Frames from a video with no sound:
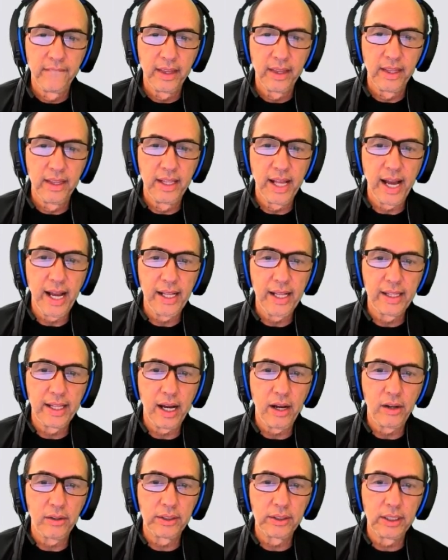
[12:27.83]

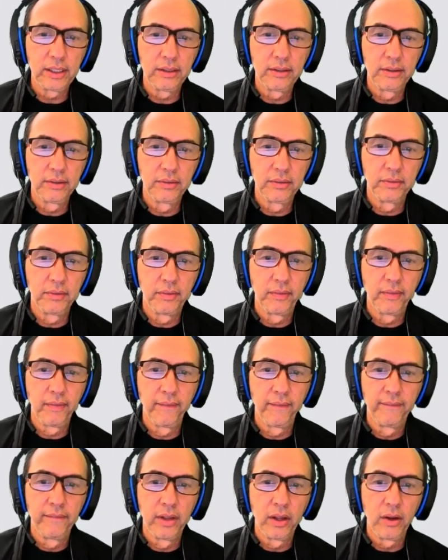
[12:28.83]
9,000
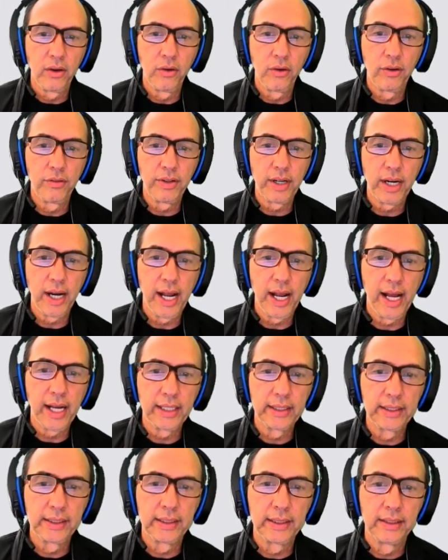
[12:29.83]
over
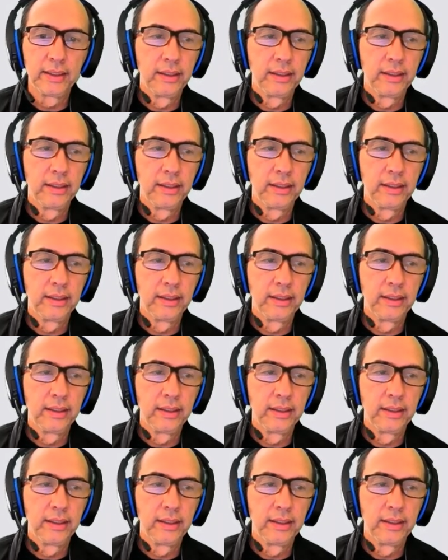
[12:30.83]
x.